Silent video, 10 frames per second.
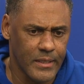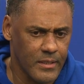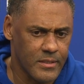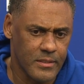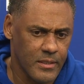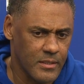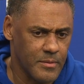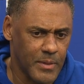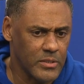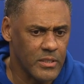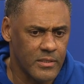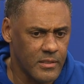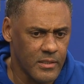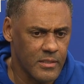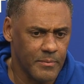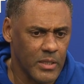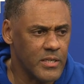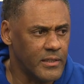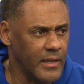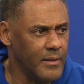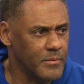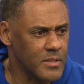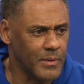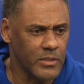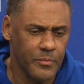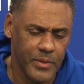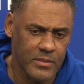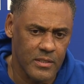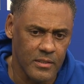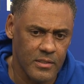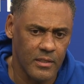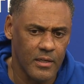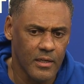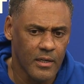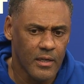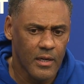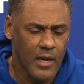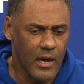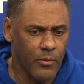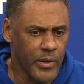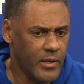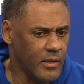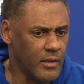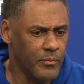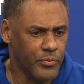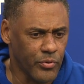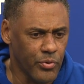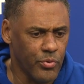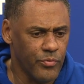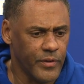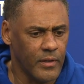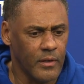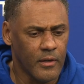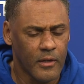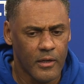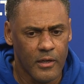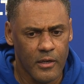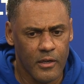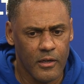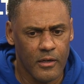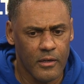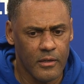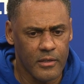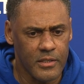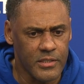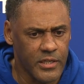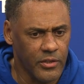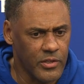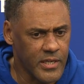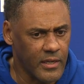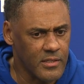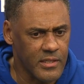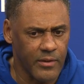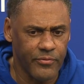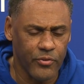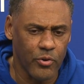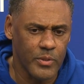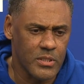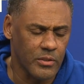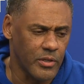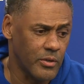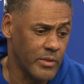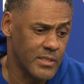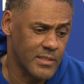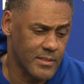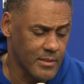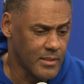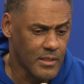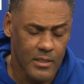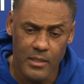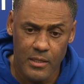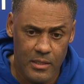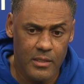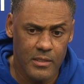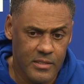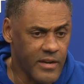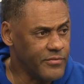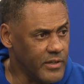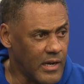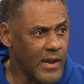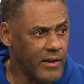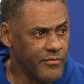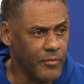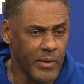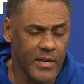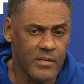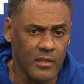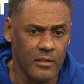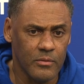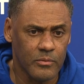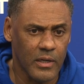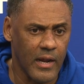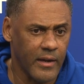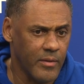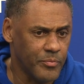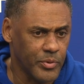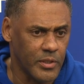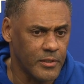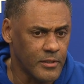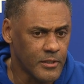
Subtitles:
It's about the team. It's about the Pistons and how we can improve and continue to take a step forward. So no, it's definitely a lot of information, a lot of input,